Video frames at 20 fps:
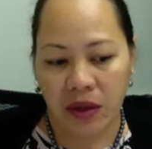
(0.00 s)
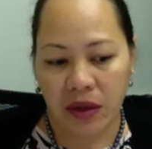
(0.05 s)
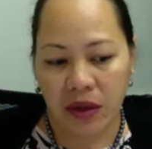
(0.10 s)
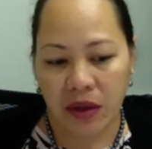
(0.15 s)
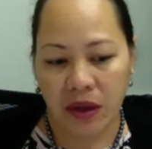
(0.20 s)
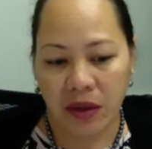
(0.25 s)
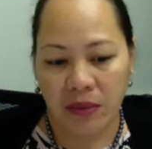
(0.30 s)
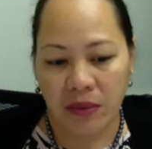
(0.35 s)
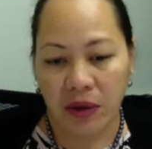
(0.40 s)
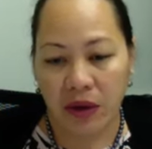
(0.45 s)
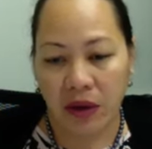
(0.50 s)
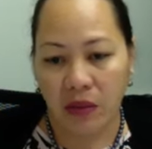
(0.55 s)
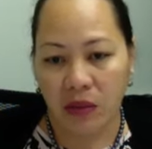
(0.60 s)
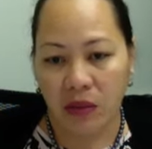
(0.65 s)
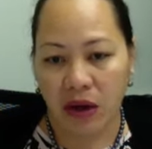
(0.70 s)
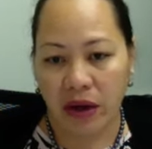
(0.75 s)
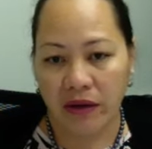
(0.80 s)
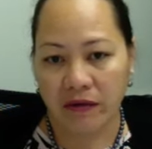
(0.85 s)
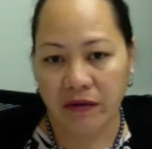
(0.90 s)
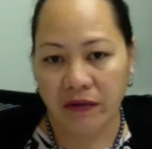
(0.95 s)
our
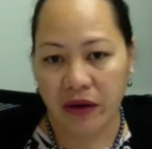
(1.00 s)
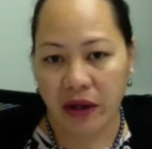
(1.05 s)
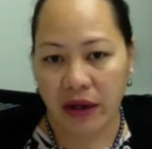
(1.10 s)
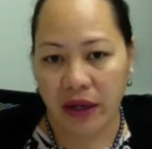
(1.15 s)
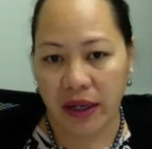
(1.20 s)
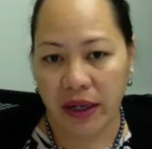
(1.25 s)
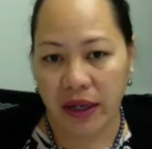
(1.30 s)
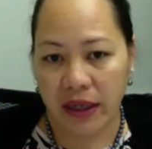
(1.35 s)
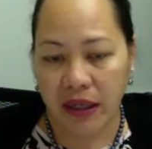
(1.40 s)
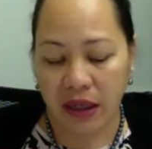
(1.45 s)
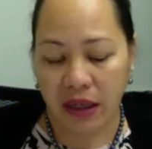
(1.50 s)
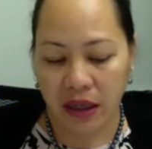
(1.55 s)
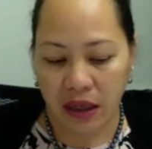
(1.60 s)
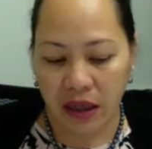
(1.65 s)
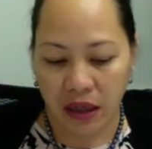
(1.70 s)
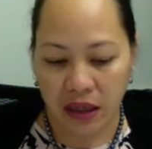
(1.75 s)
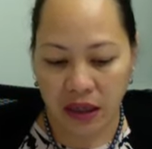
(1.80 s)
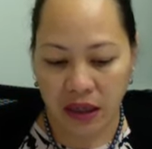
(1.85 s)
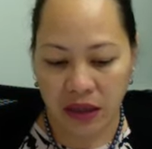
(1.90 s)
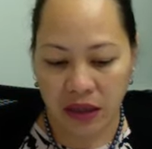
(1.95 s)
Wi-Fi
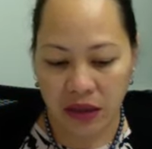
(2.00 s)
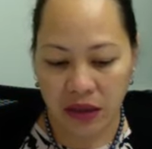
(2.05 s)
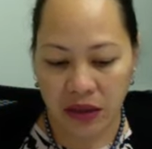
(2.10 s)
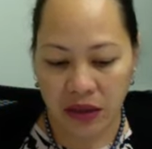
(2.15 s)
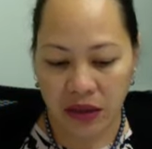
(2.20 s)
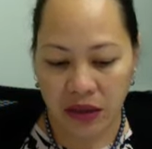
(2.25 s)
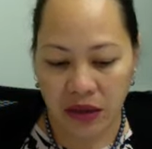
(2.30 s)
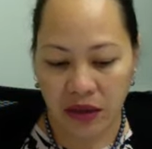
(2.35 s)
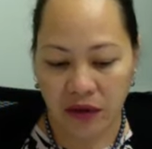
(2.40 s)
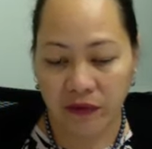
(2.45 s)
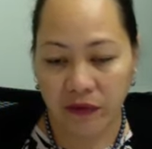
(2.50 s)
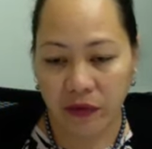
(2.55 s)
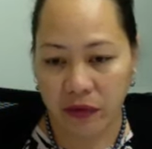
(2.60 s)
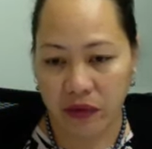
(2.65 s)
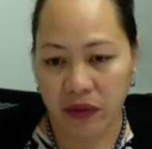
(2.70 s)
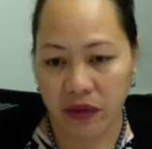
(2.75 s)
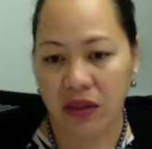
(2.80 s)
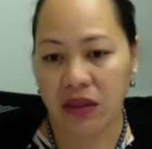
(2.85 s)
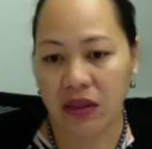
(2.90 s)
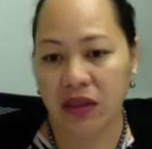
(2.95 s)
and our phone
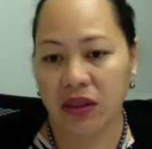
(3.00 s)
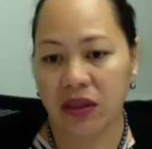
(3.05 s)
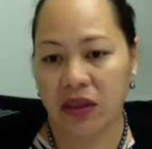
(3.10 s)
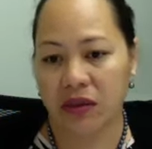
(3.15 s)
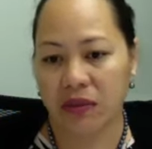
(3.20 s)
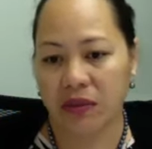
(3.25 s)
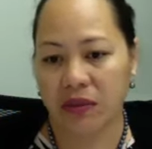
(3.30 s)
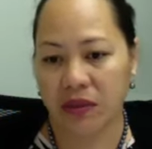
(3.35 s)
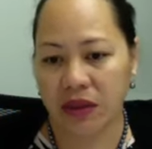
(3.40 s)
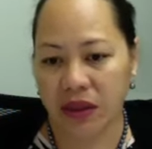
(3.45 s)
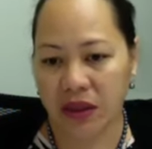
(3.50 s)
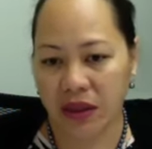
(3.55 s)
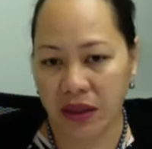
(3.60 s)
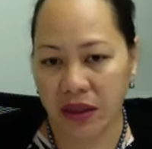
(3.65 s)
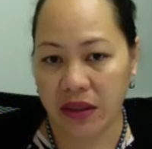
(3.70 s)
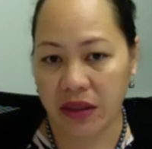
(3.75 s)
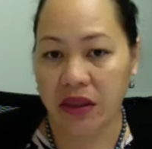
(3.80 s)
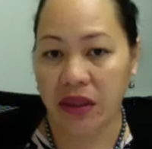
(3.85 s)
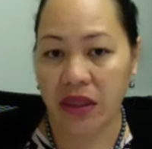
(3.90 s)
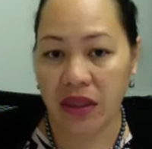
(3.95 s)
systems and our
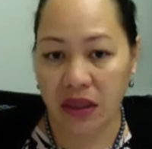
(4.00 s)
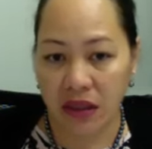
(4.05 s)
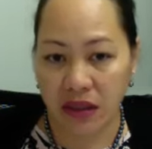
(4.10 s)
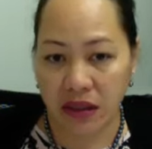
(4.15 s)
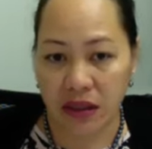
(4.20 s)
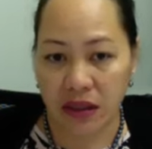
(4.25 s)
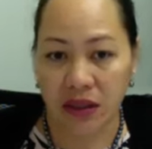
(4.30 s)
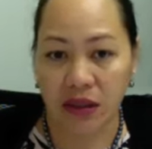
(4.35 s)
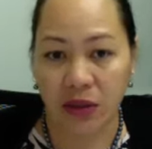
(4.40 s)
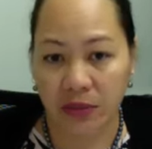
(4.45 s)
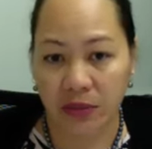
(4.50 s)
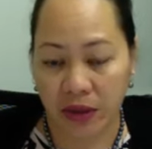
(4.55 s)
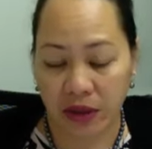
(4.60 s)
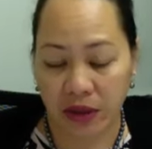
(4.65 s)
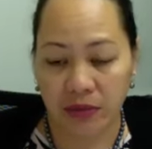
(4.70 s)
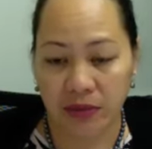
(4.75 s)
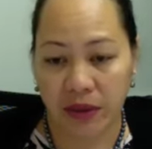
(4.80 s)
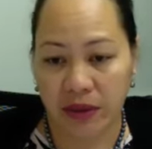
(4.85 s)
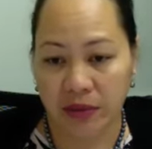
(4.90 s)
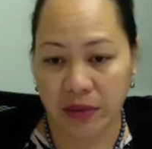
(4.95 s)
internet is actually
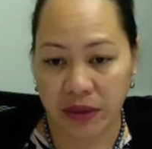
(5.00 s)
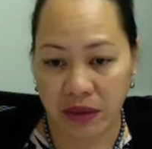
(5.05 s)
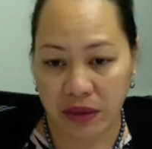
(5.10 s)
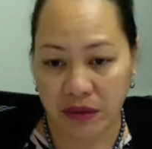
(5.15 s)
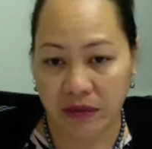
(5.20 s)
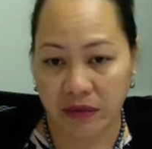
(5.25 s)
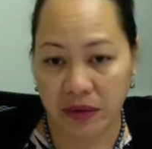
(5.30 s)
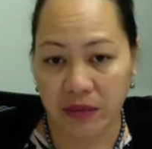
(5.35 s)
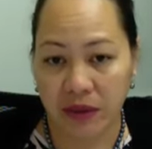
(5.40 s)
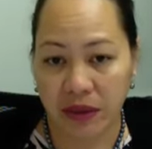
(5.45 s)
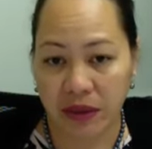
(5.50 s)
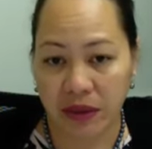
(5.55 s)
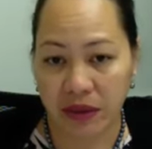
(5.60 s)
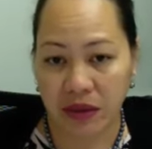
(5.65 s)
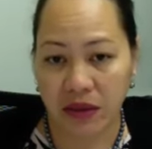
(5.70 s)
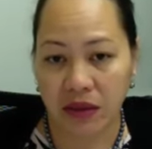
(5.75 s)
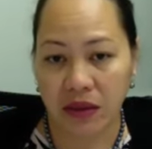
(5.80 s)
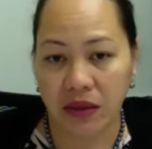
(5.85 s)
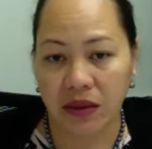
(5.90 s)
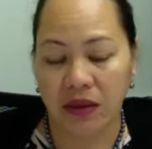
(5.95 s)
powered by a Pacific
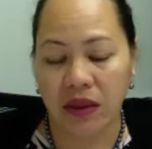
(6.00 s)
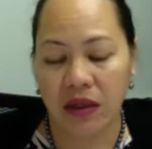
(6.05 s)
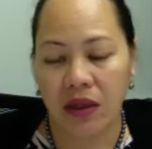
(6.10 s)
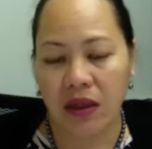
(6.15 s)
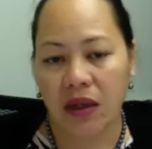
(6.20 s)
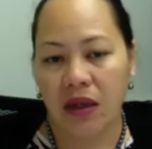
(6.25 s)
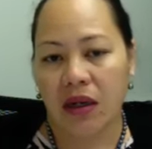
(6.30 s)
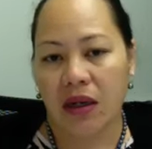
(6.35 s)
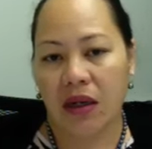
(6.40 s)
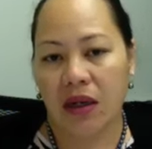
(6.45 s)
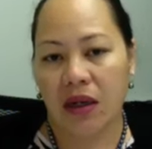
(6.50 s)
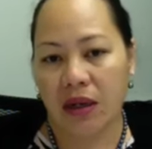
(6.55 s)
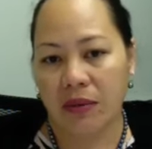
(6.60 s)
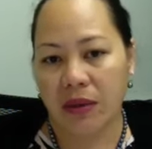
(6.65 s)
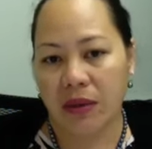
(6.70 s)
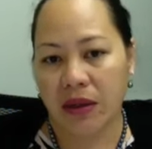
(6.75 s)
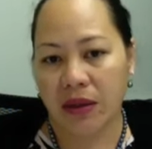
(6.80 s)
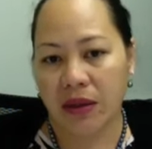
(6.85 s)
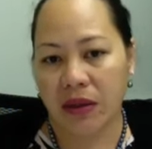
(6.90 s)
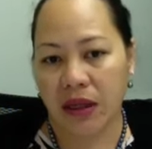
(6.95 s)
business.
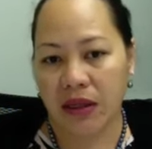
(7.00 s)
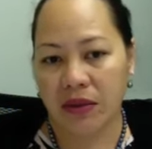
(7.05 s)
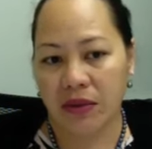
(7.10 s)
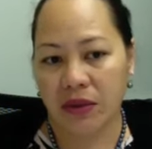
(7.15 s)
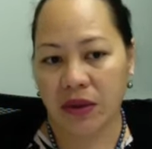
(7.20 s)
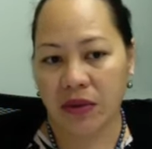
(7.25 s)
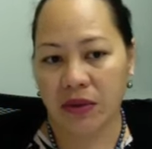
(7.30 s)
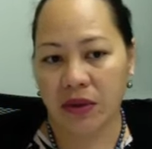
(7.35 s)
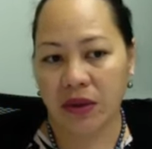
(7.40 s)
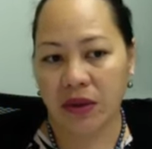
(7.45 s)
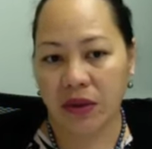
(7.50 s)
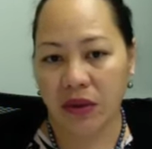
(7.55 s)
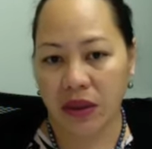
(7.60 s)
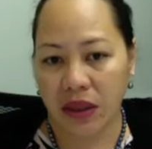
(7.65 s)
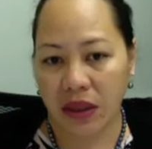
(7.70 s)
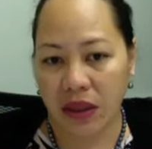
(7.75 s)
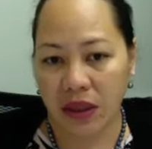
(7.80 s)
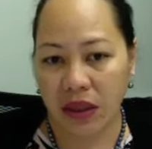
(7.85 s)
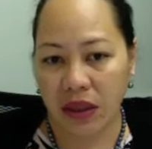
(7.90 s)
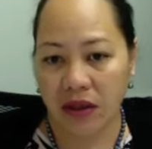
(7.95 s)
And that's what we're
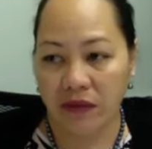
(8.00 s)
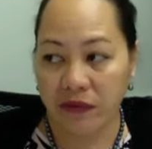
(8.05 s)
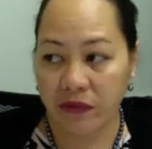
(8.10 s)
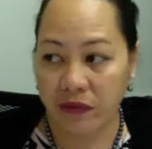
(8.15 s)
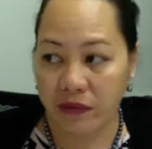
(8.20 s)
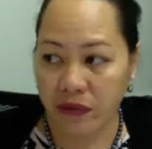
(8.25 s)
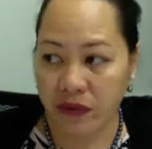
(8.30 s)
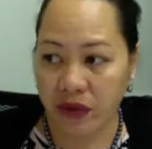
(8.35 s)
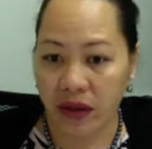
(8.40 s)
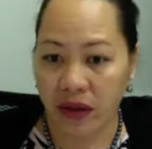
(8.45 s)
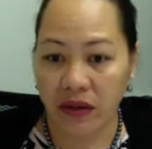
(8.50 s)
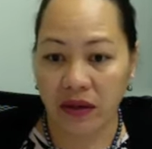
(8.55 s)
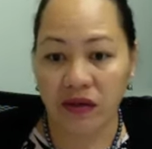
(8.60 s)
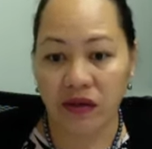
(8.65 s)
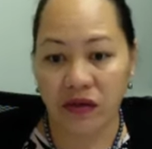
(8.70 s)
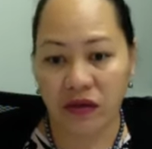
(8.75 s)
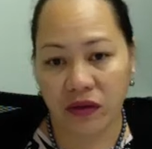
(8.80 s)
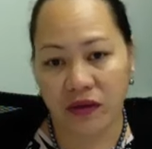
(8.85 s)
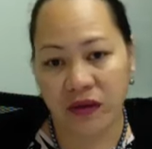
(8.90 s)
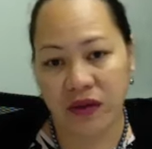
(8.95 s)
looking at for other
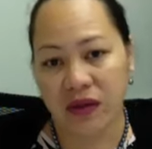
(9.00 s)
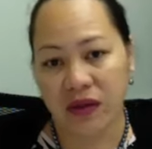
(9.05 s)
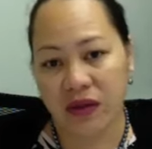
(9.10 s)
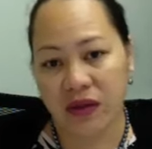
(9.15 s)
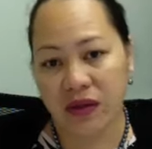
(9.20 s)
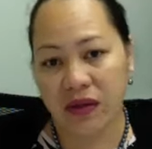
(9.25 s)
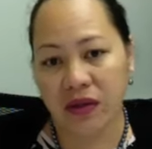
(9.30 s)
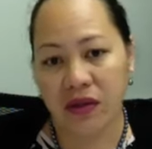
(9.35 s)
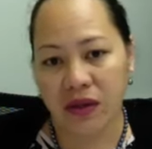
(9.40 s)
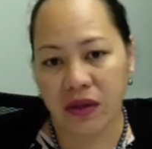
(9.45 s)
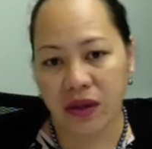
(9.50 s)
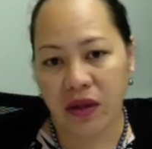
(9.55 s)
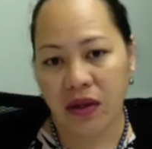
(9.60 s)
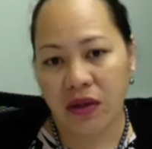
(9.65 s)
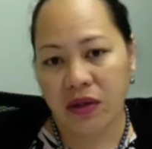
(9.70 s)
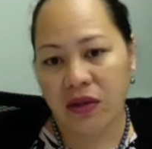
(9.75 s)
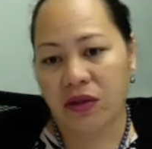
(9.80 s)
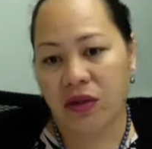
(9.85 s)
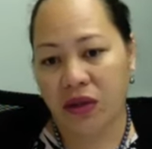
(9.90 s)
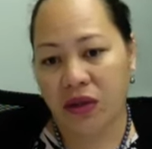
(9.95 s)
services.
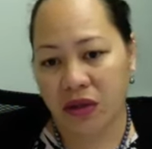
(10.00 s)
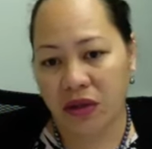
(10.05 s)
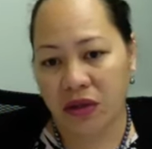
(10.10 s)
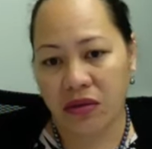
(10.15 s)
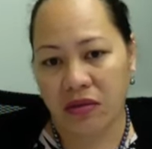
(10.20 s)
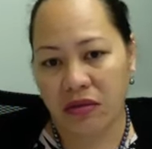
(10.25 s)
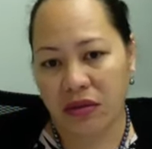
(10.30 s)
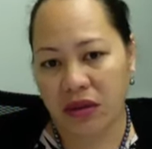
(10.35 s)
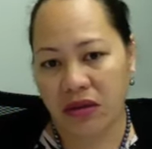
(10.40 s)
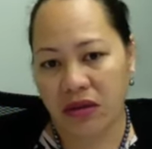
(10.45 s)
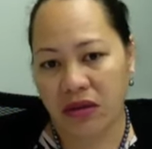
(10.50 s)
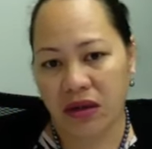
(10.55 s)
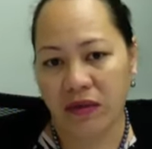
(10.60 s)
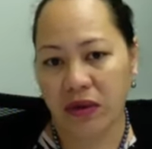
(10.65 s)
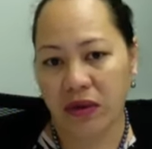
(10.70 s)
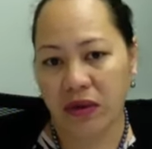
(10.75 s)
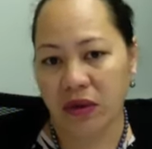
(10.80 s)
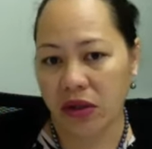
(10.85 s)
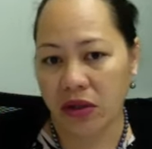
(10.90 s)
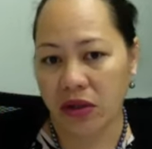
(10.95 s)
So you
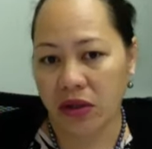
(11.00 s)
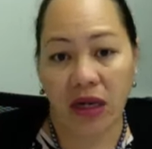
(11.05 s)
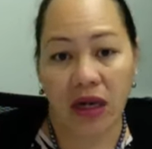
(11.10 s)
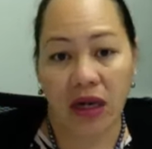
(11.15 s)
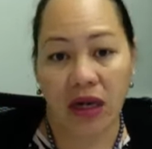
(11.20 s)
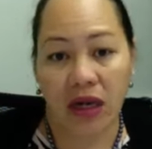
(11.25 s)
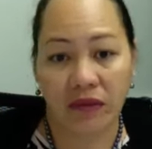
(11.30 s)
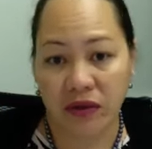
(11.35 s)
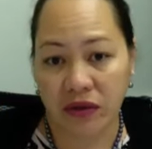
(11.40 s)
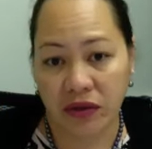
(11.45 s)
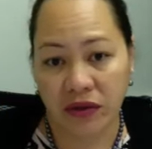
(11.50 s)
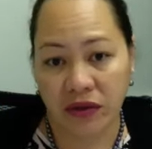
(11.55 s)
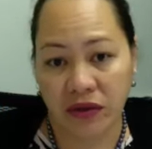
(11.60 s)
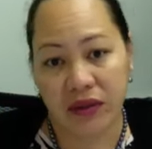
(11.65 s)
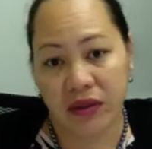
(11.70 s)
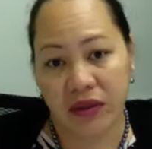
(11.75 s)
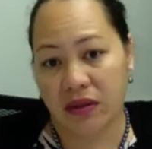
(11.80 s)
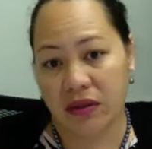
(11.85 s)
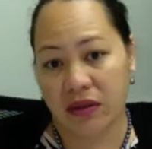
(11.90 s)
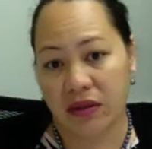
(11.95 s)
never know, you might have a
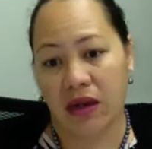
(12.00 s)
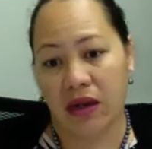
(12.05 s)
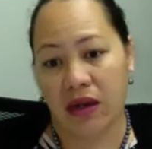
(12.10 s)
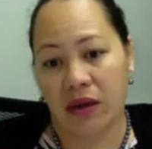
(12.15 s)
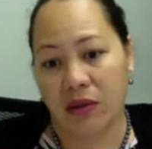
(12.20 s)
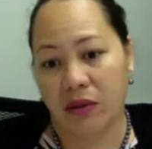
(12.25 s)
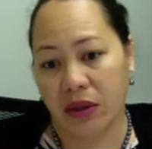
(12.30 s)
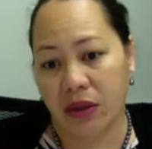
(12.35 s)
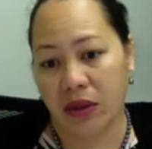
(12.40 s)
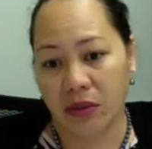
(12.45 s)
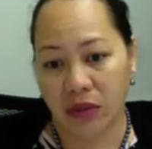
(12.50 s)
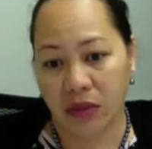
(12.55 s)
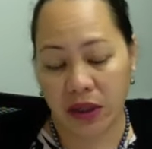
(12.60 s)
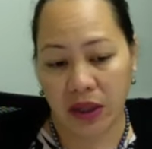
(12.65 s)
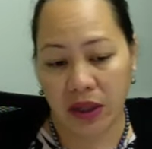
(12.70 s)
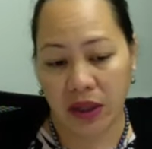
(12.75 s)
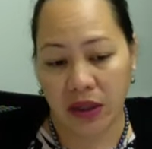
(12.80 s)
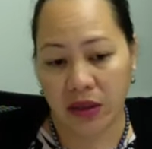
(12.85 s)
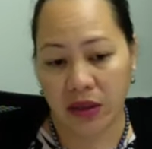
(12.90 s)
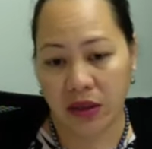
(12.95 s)
service that we would
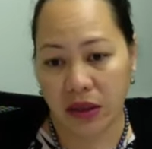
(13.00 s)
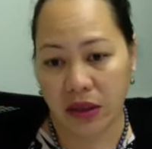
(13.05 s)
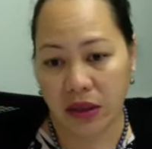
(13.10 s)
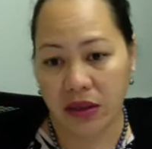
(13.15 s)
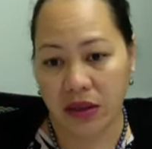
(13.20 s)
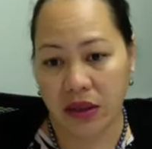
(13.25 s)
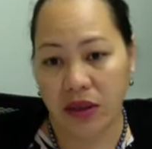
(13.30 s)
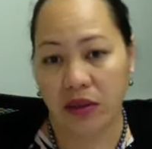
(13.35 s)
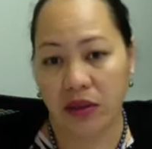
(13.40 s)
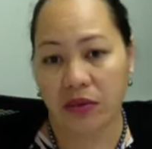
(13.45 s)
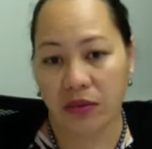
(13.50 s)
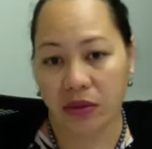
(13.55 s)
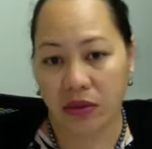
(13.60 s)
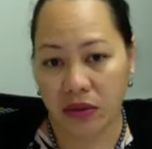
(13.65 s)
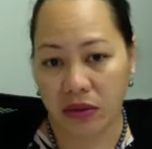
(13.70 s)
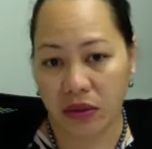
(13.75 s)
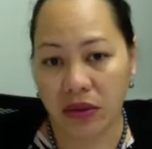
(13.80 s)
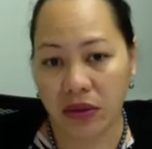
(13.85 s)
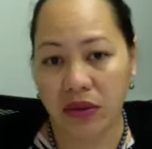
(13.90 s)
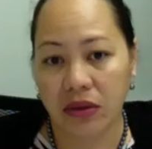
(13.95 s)
actually take on
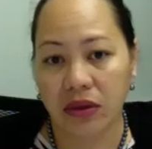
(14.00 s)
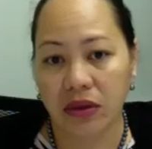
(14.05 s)
board.